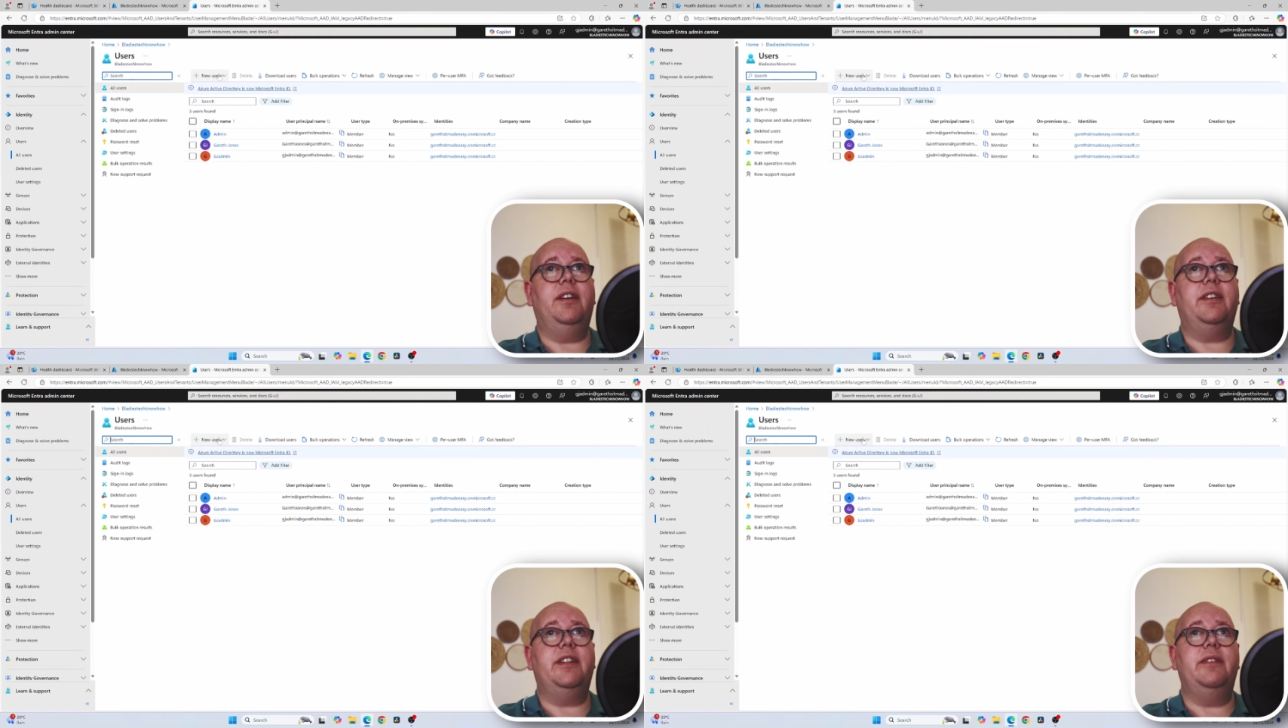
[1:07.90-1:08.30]

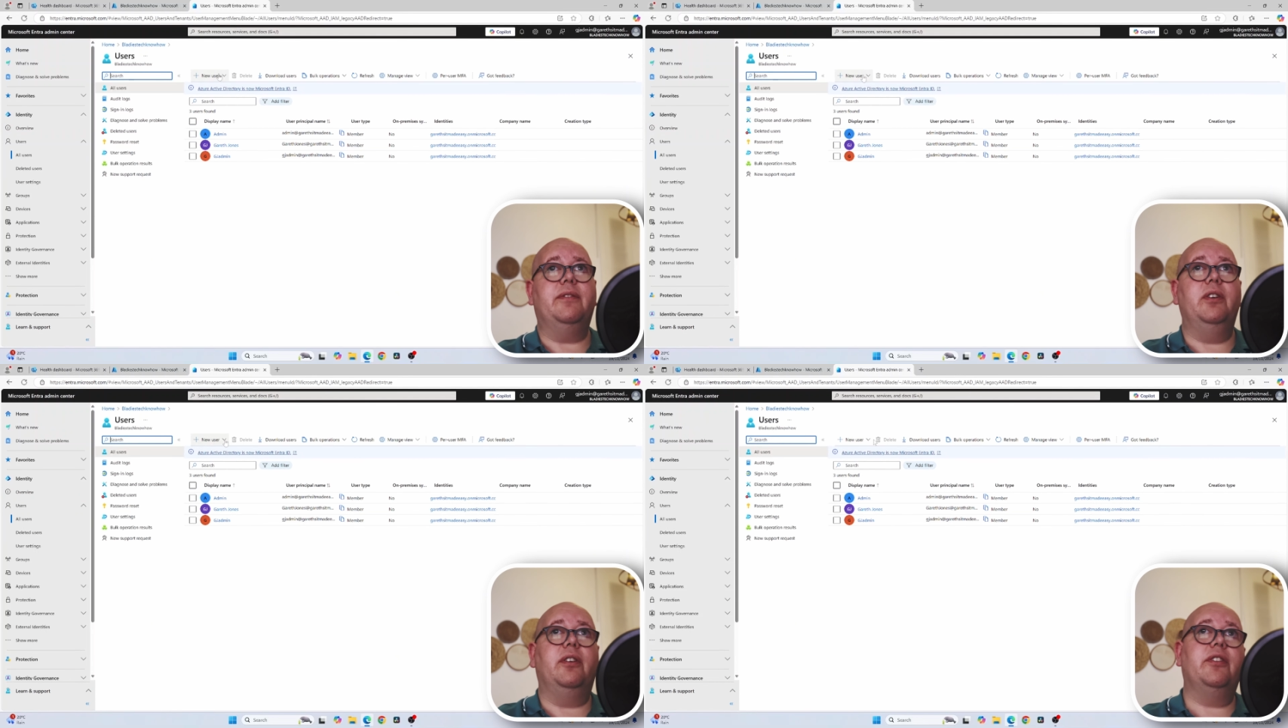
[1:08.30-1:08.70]
you've
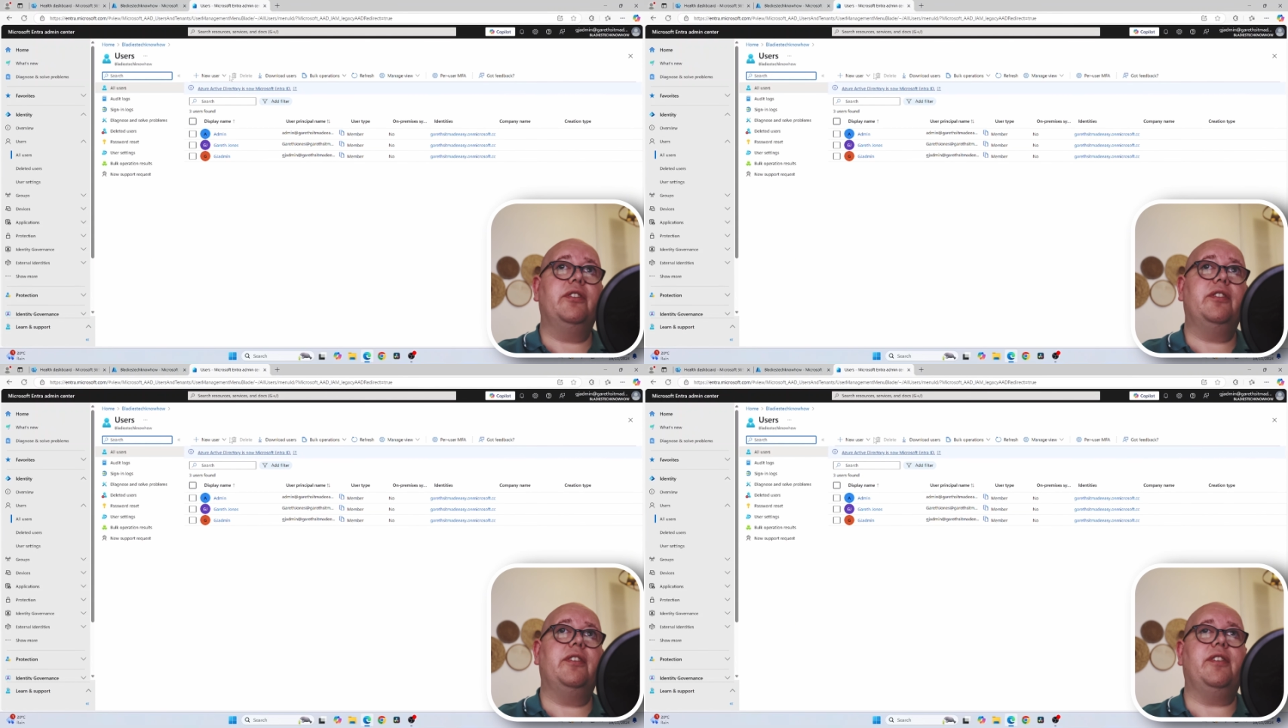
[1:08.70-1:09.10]
got,
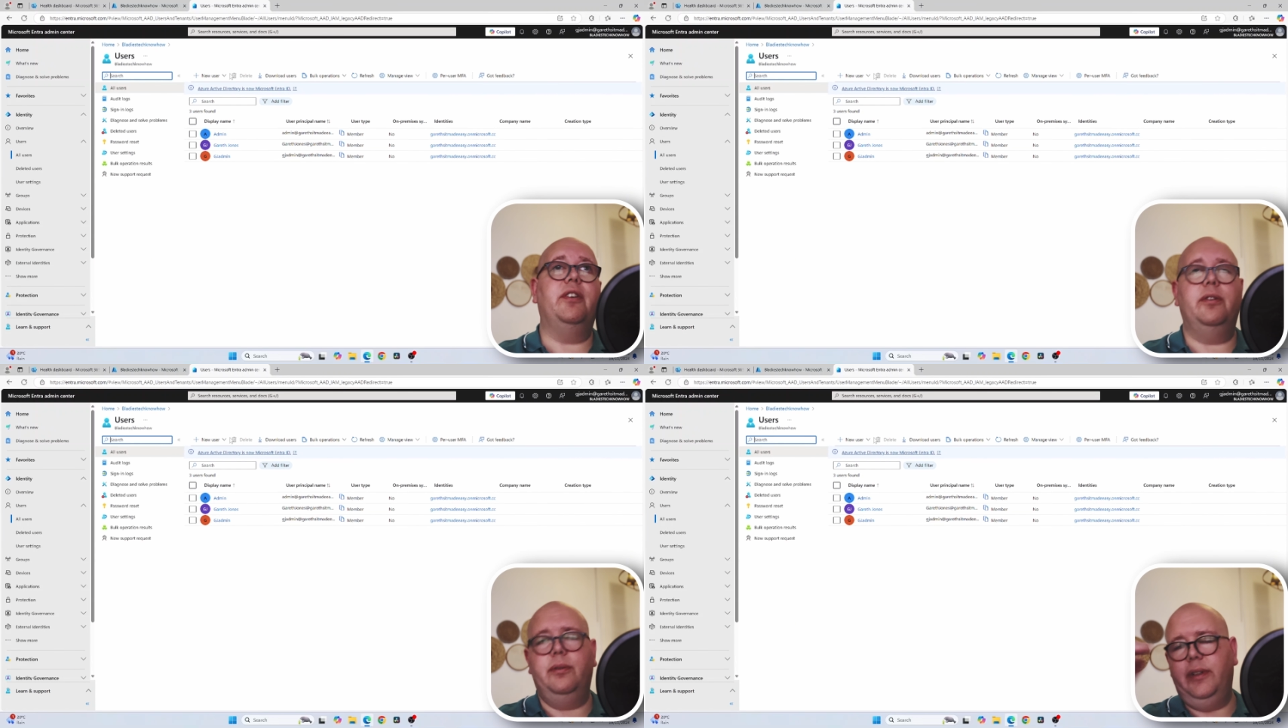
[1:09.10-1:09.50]

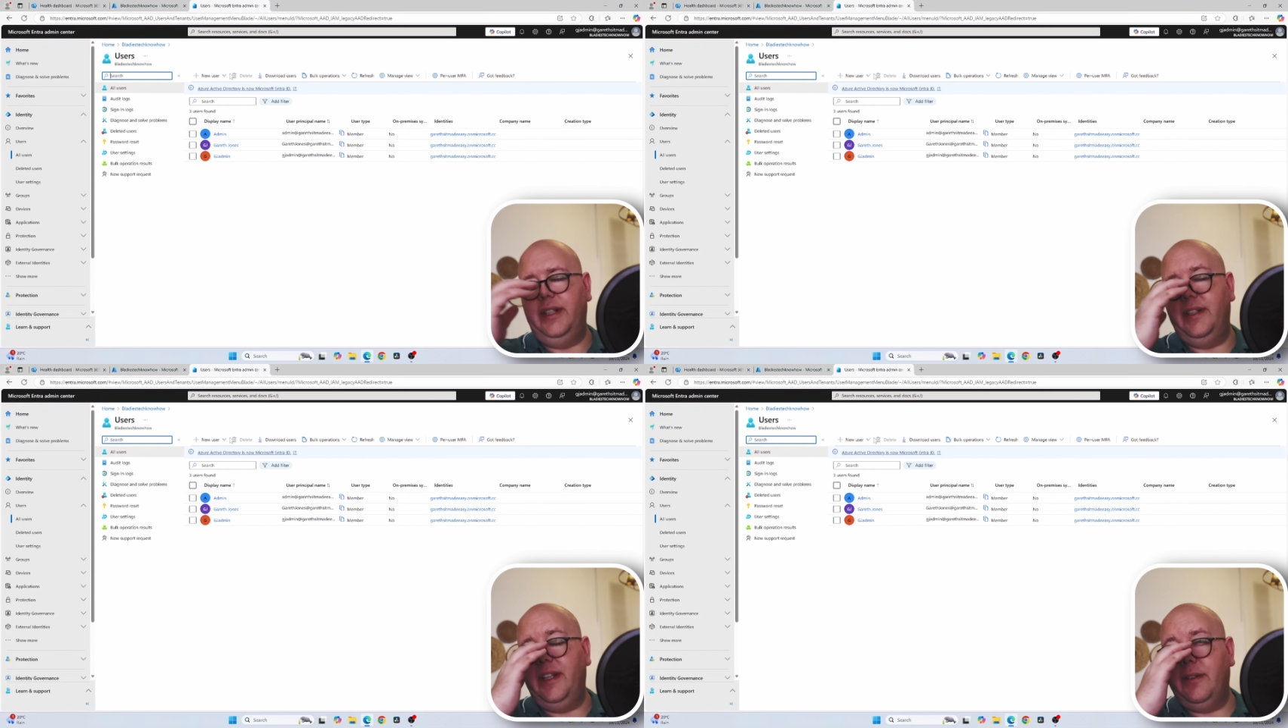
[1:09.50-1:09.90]
so
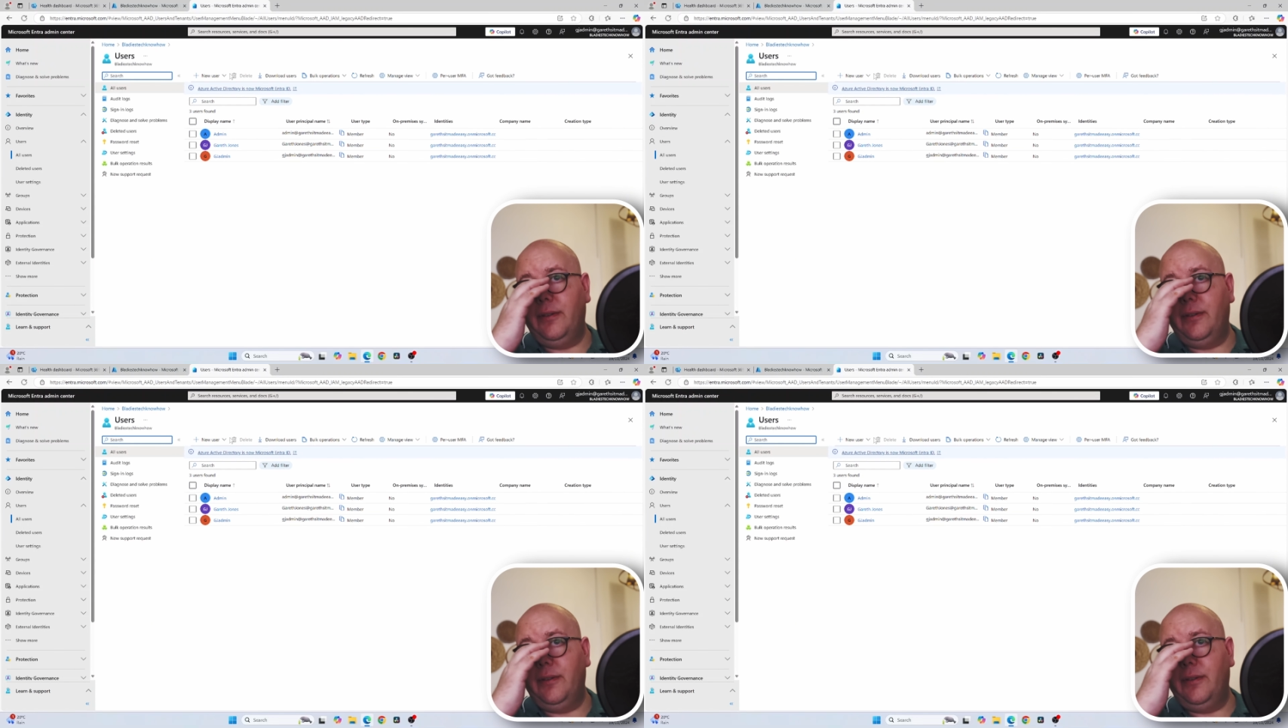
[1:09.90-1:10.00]
in